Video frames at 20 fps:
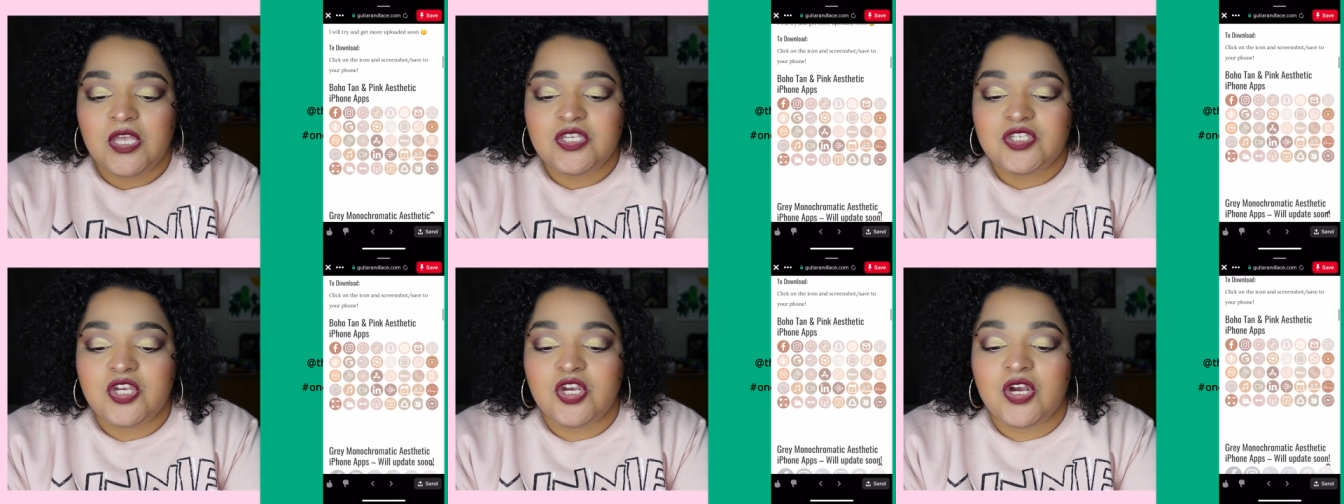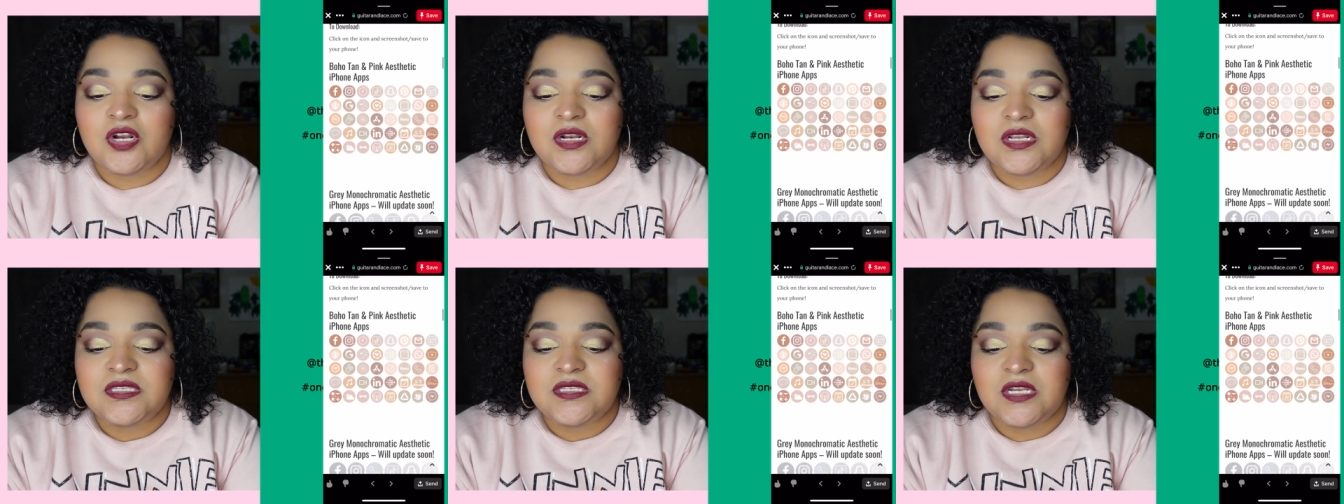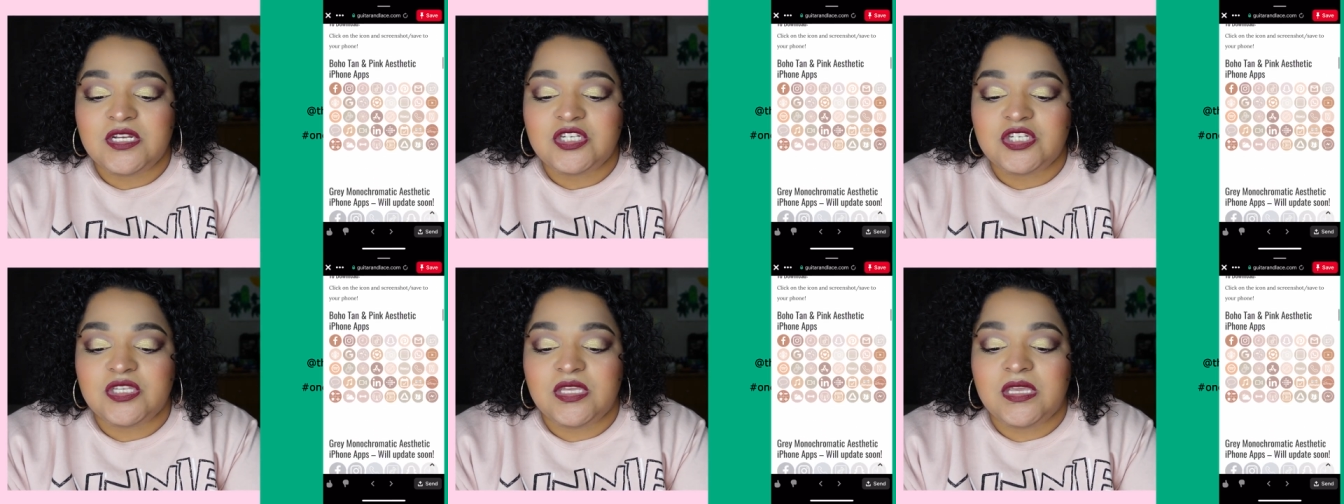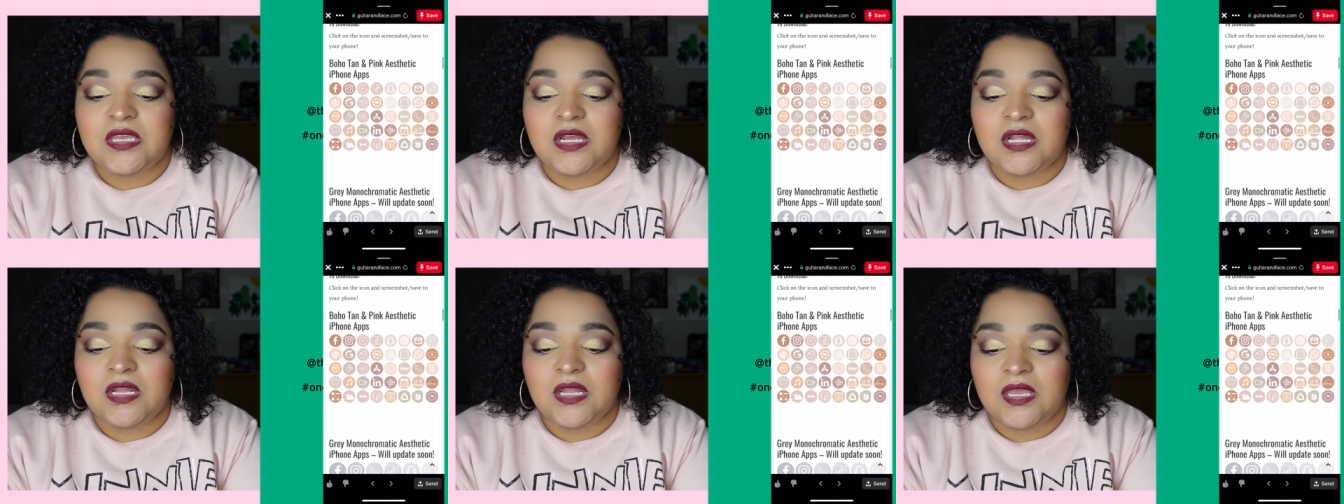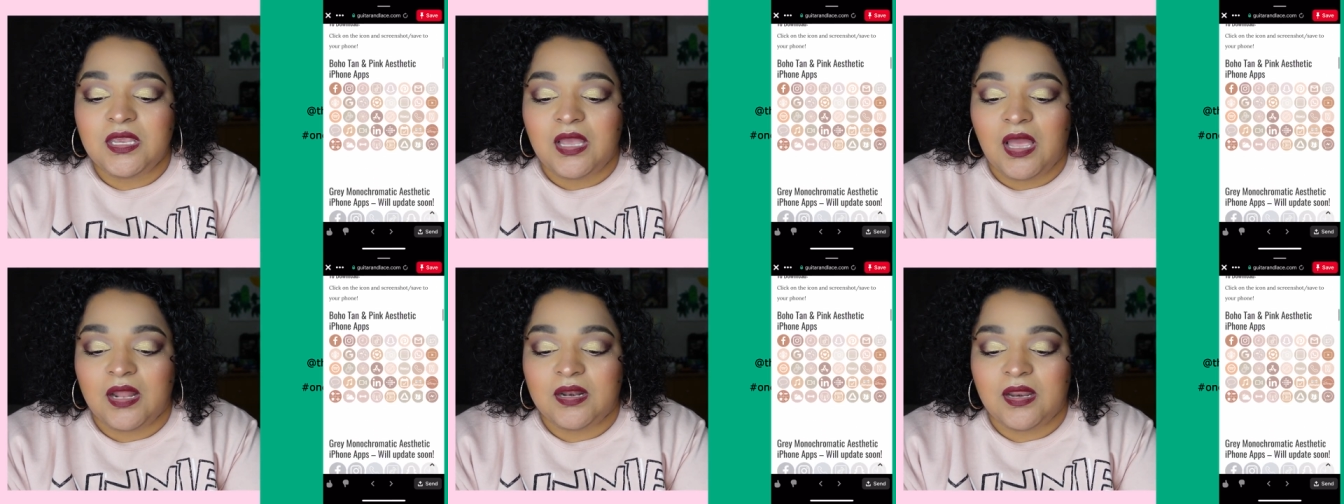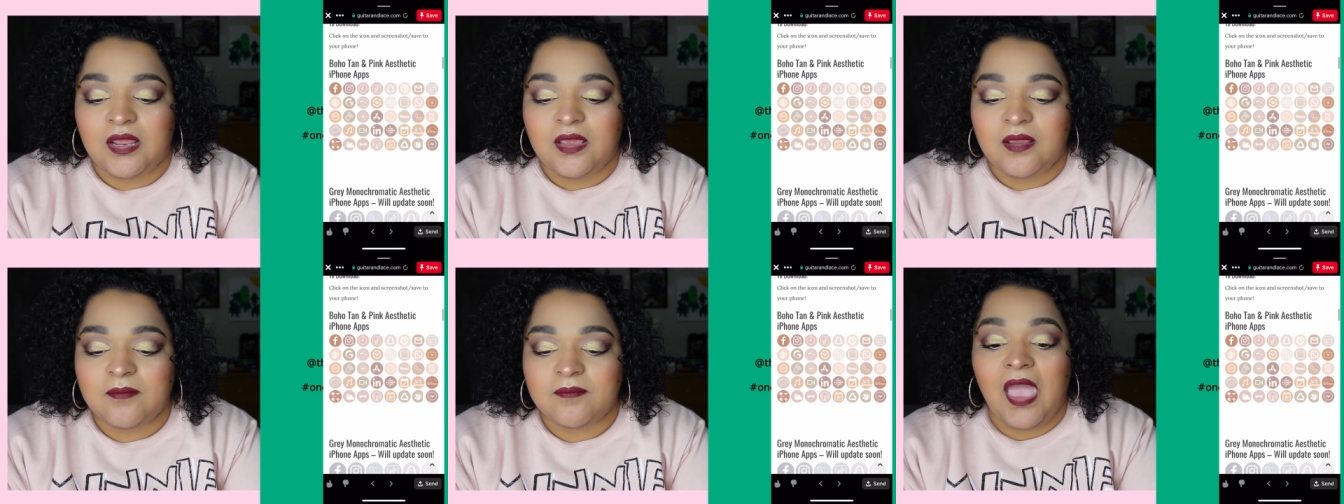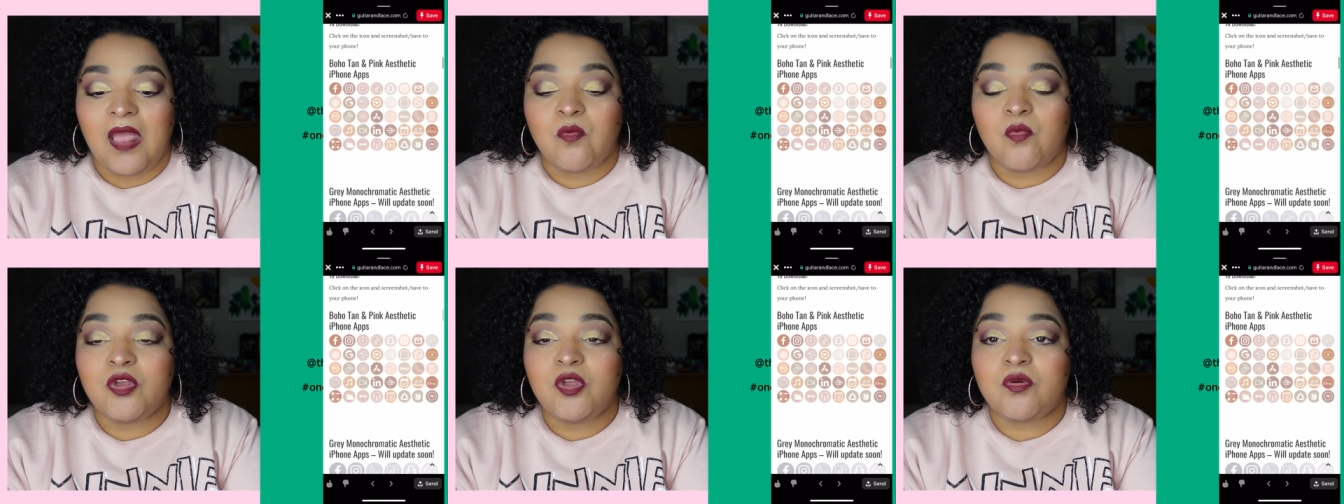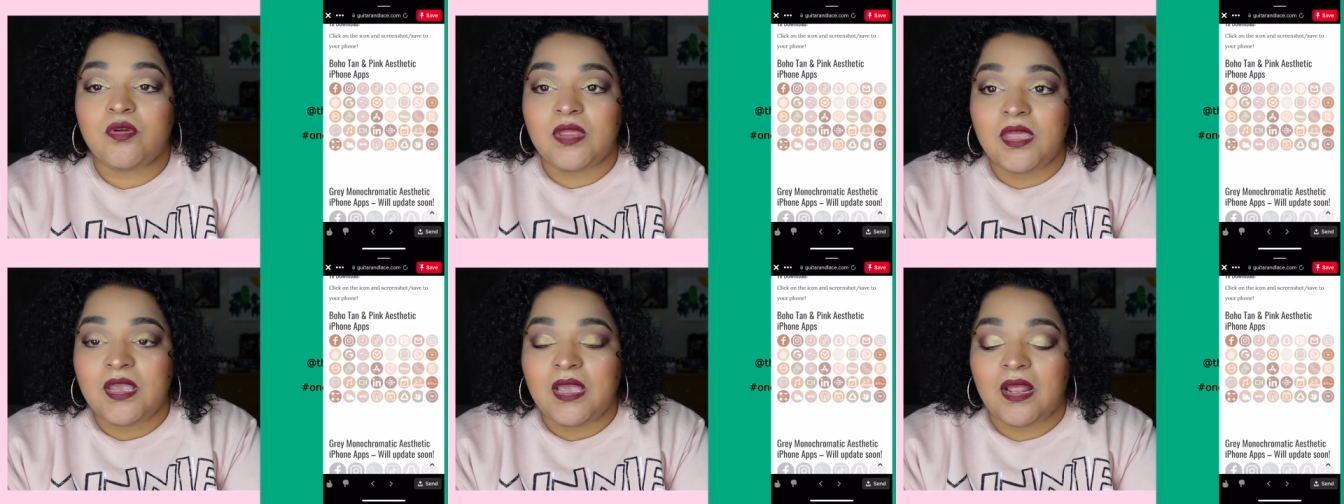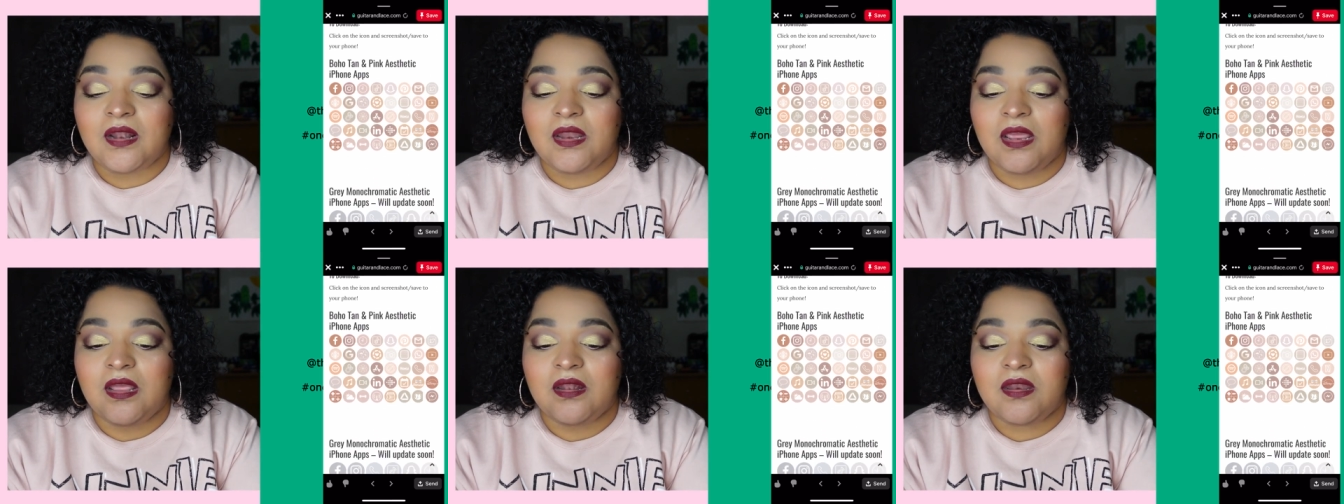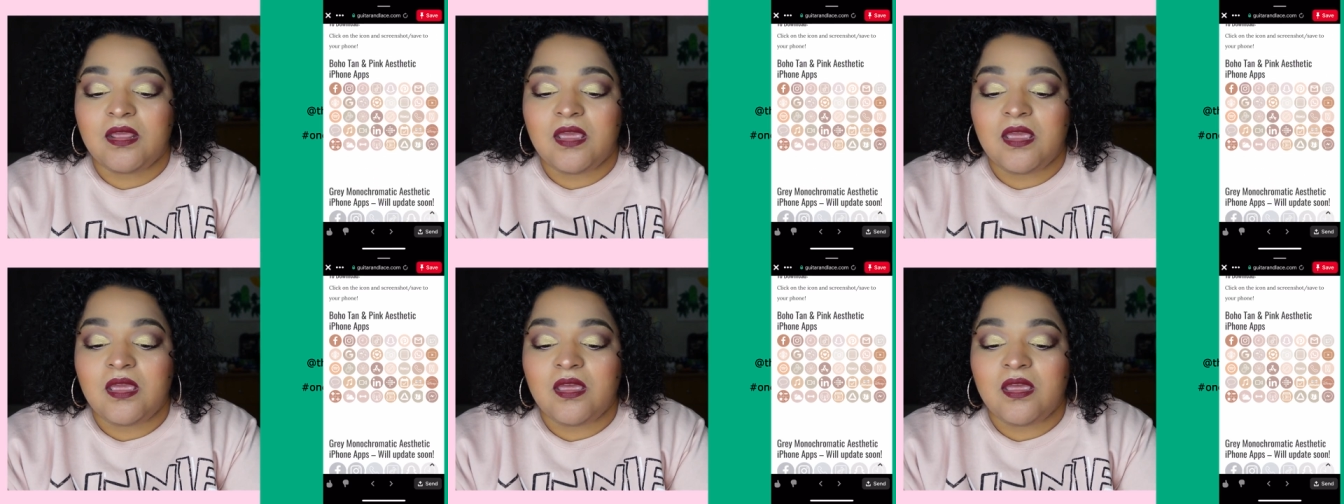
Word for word: So you're gonna essentially click on it. And when you click on it,